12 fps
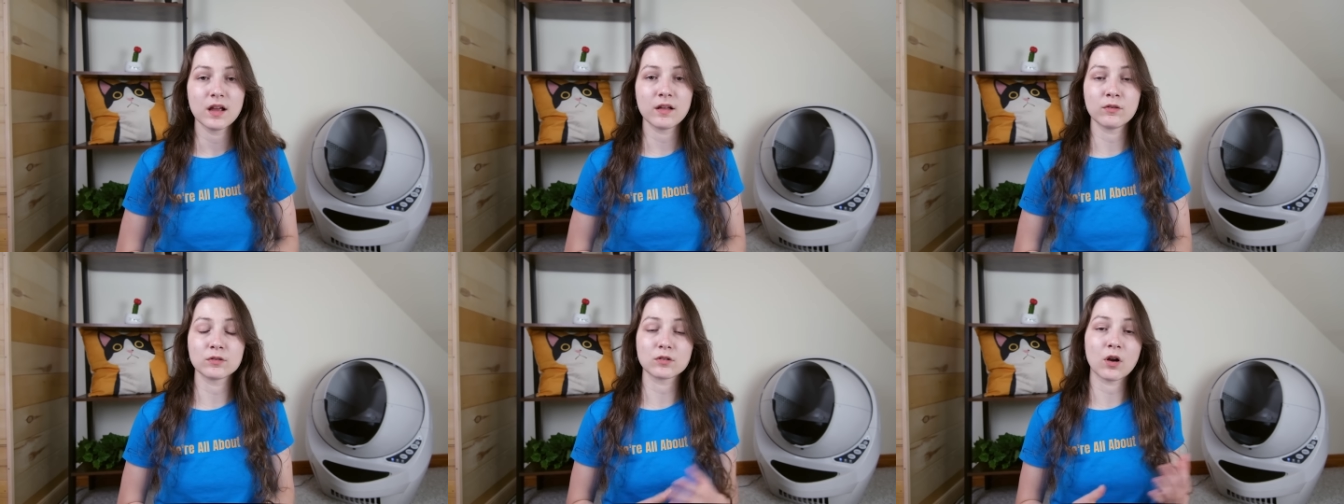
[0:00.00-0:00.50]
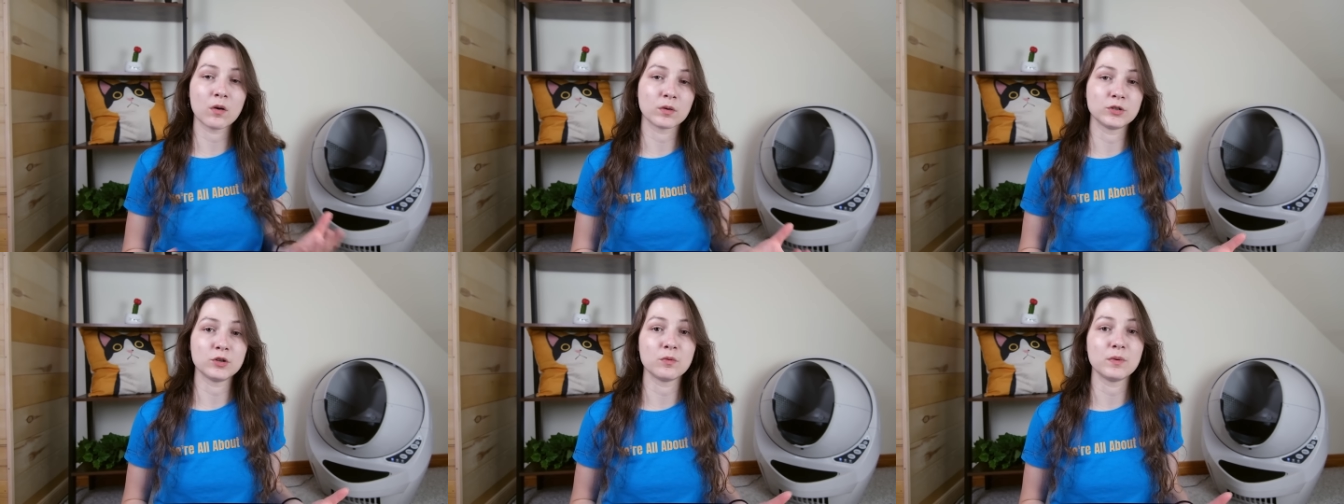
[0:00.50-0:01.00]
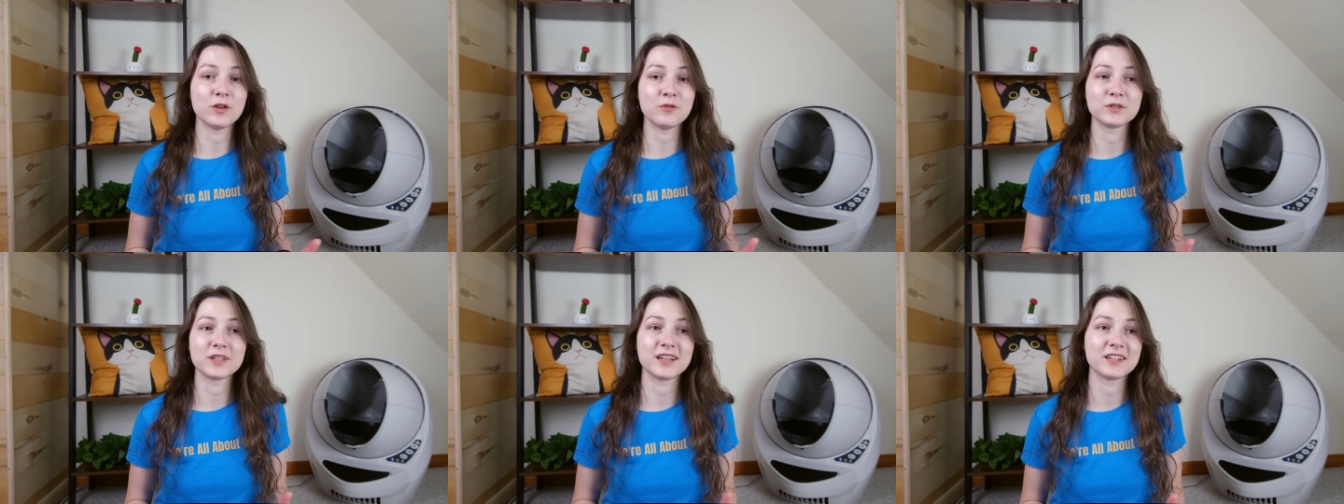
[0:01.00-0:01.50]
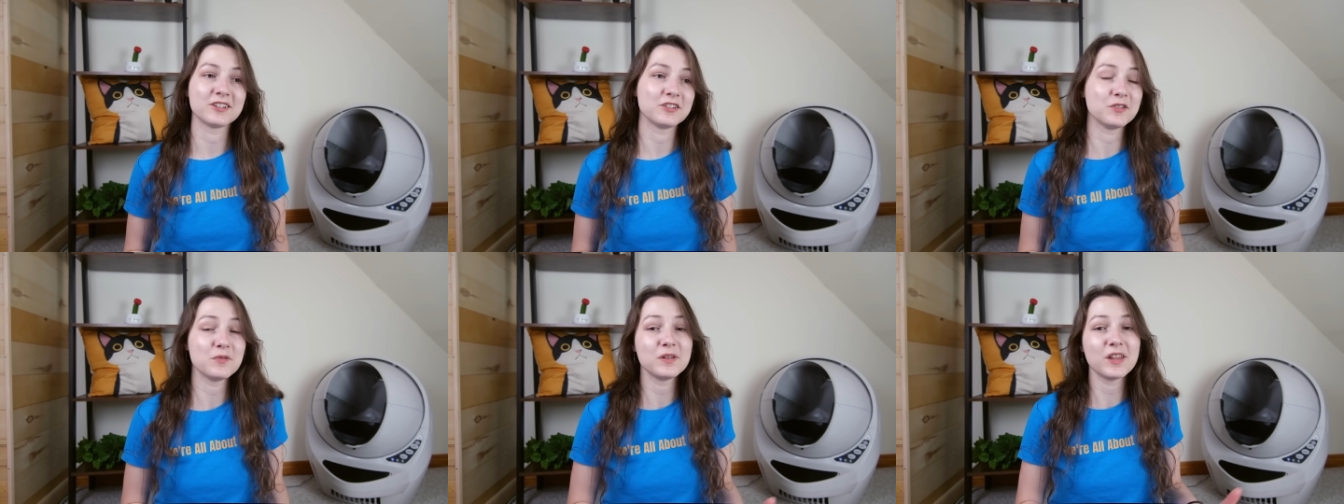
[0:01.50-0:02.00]
And those are hours you could be using to
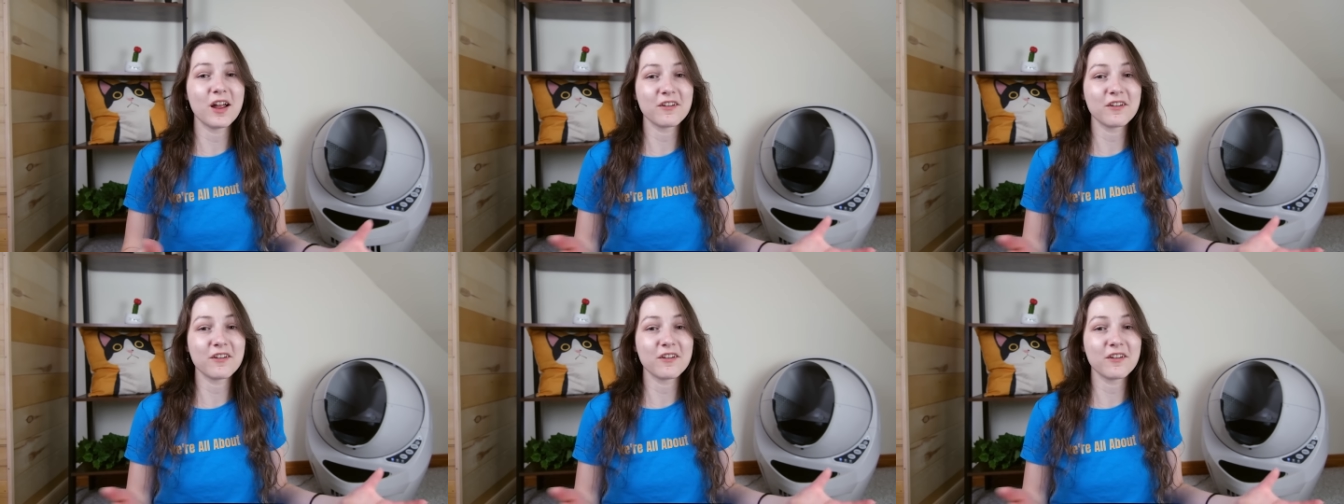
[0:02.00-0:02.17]
do a lot